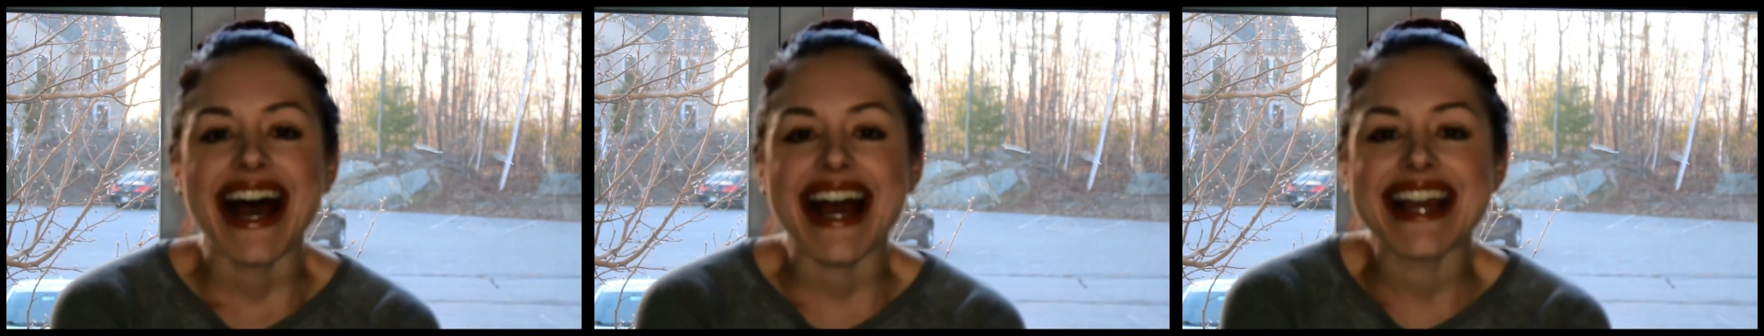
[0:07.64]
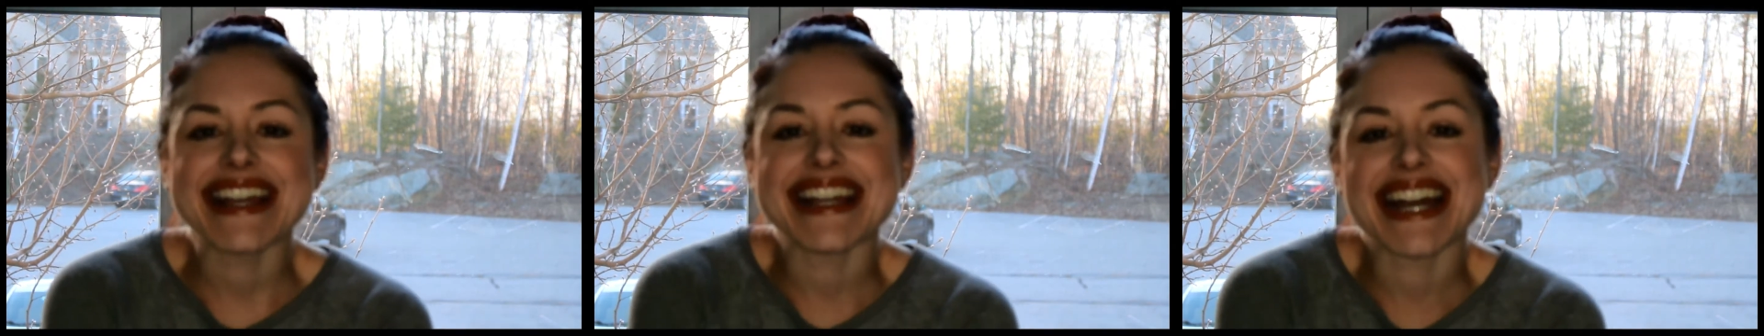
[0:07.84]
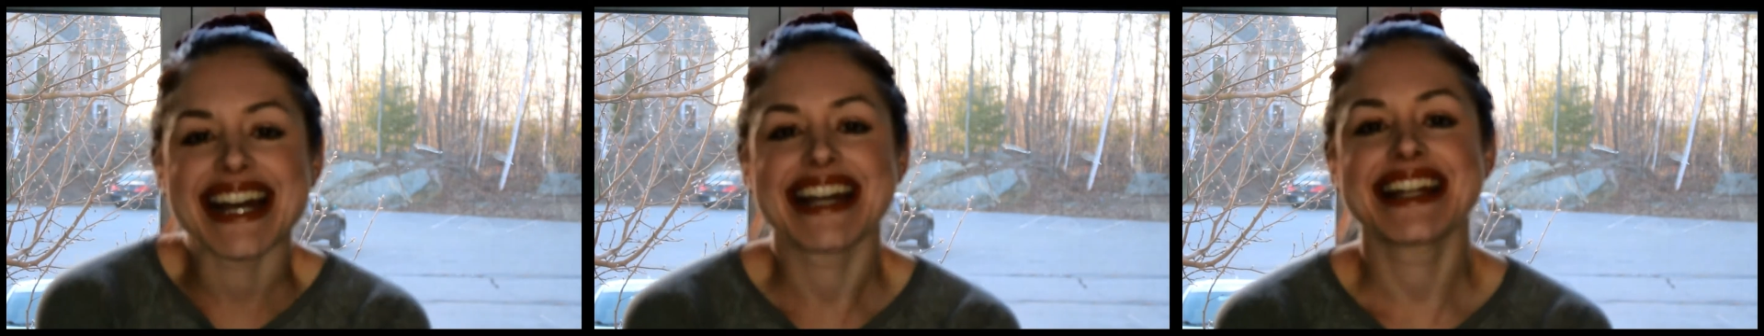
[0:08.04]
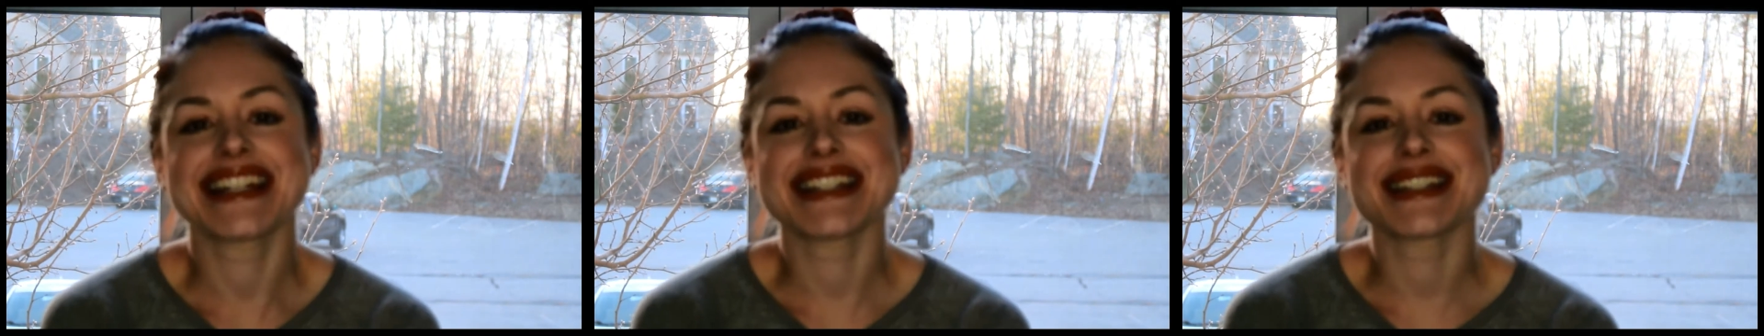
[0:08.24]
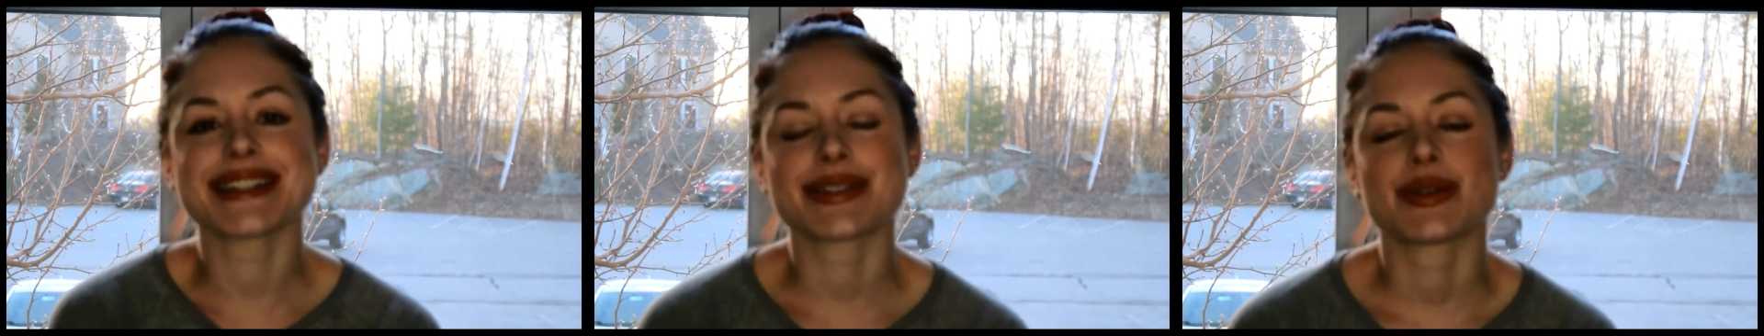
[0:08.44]
Hi
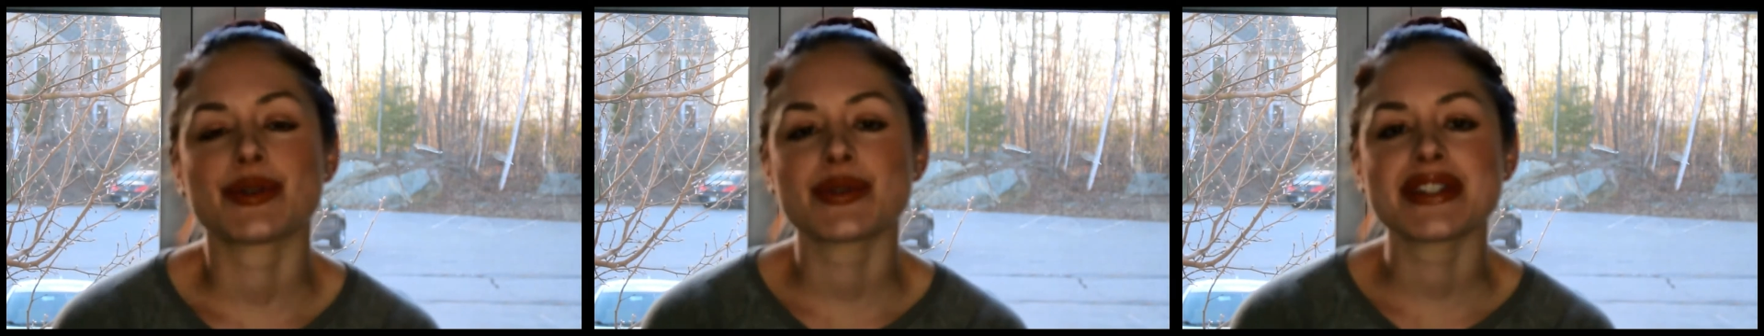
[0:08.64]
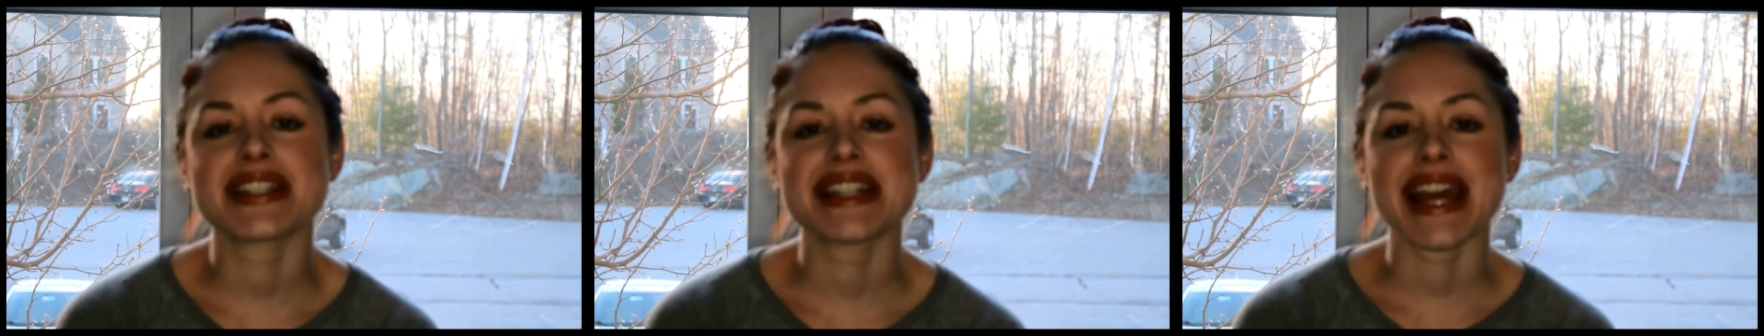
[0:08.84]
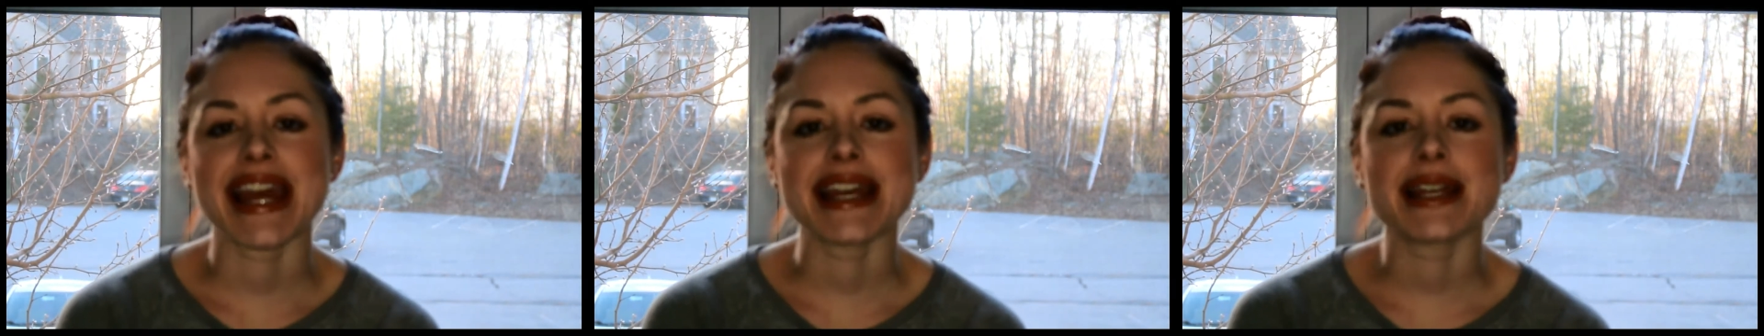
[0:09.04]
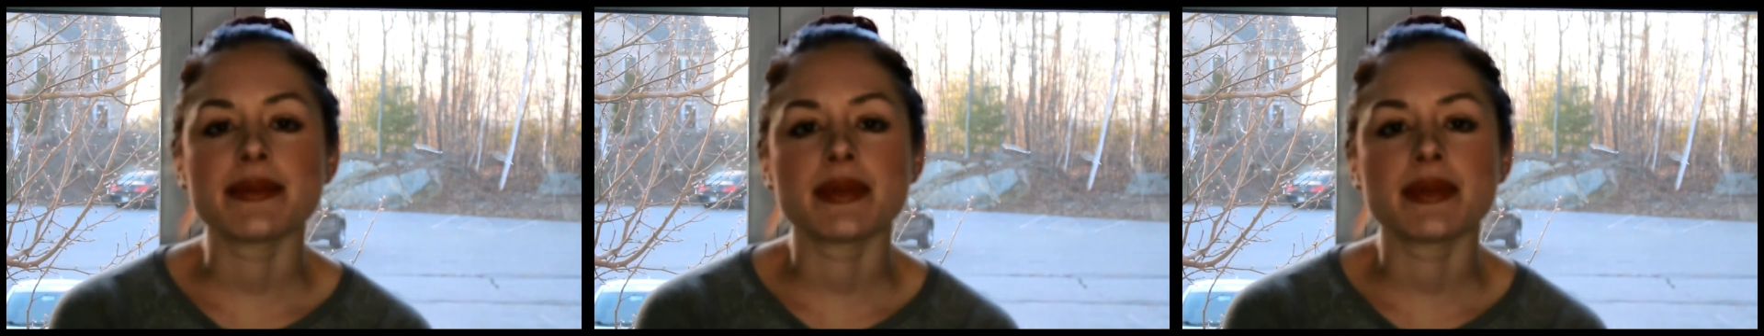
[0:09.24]
guys! So today